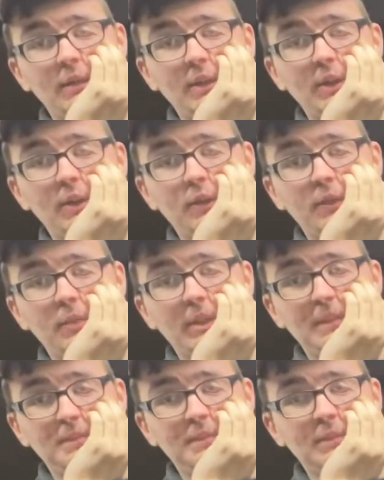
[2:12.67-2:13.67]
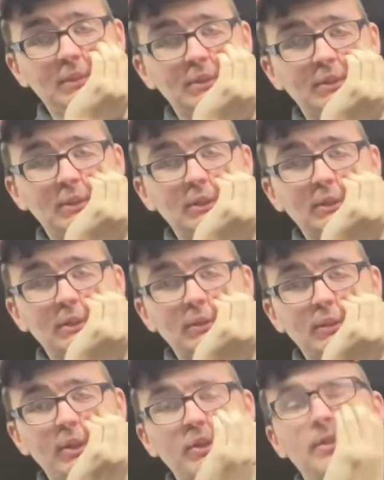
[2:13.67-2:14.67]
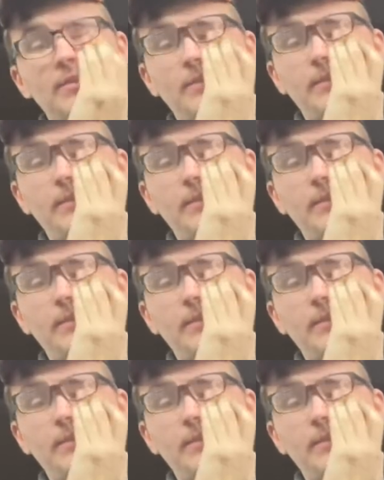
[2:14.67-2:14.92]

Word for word: video from me, which